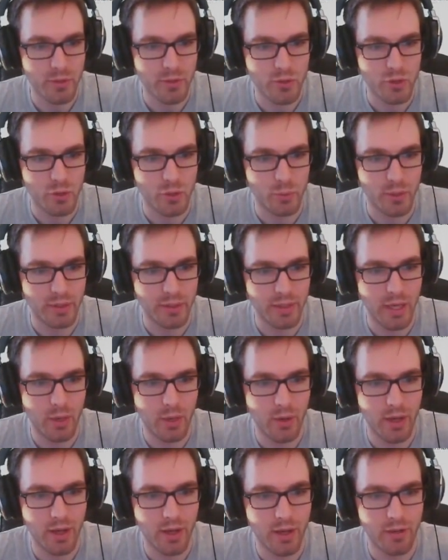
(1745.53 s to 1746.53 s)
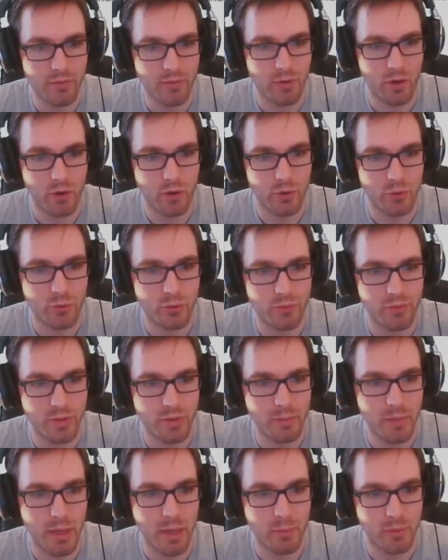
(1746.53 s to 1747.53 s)
So we now have our UV
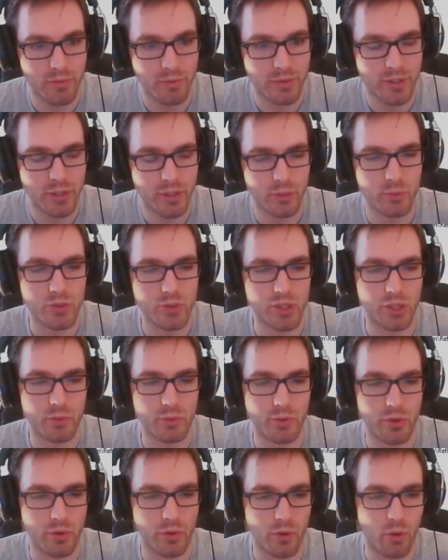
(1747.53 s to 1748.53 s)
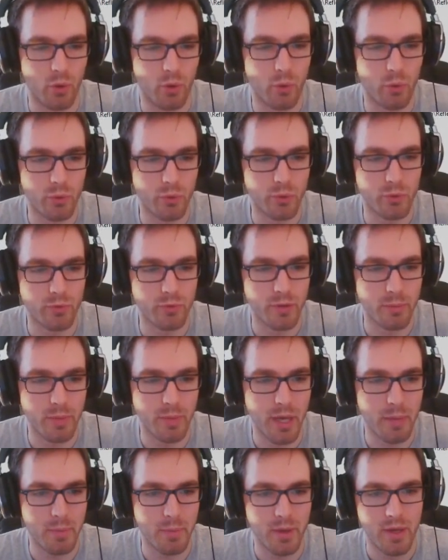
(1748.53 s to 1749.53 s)
map over here. We generated our own UV
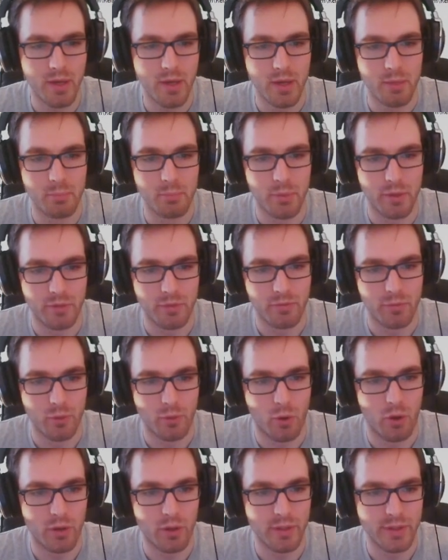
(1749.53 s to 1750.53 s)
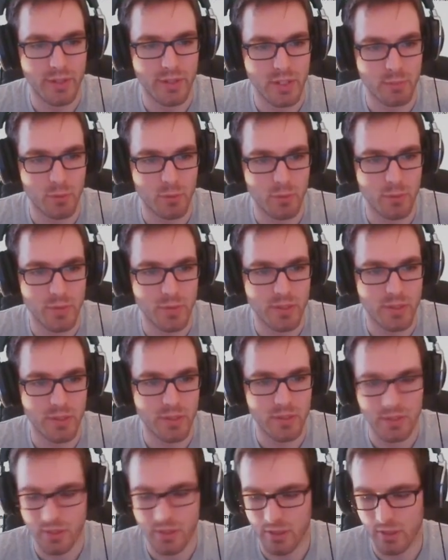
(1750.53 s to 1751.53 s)
map, but for all intents and
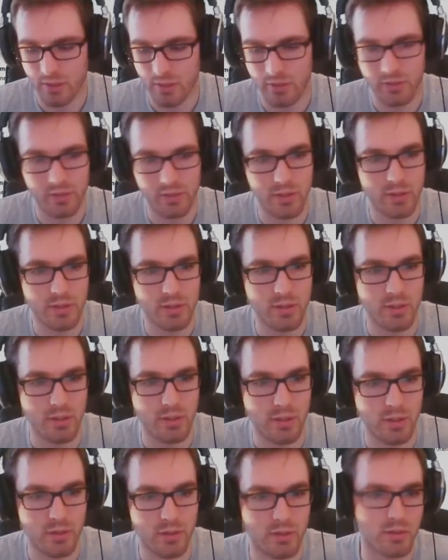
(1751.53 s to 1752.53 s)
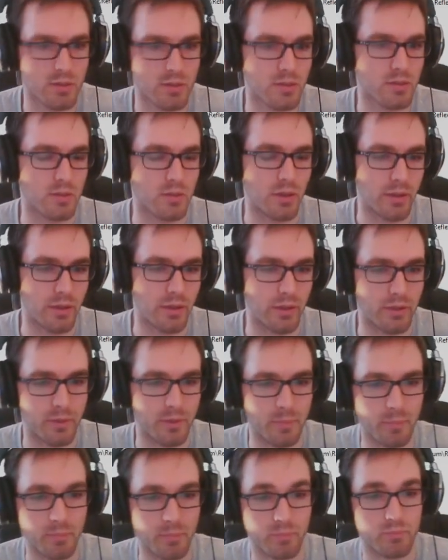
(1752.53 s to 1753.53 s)
purposes, this is
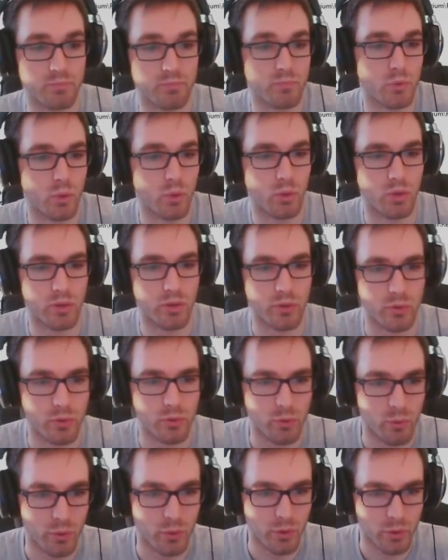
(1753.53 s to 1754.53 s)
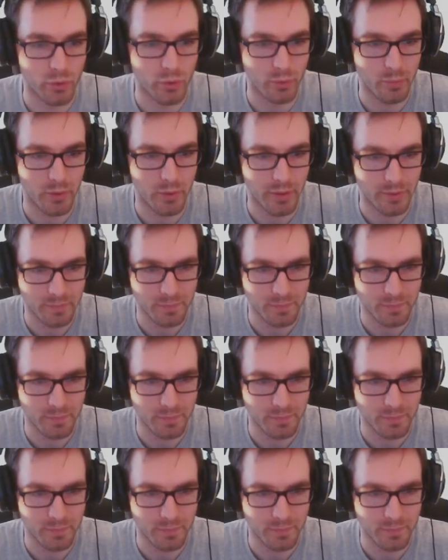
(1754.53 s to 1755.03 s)
no longer going to apply.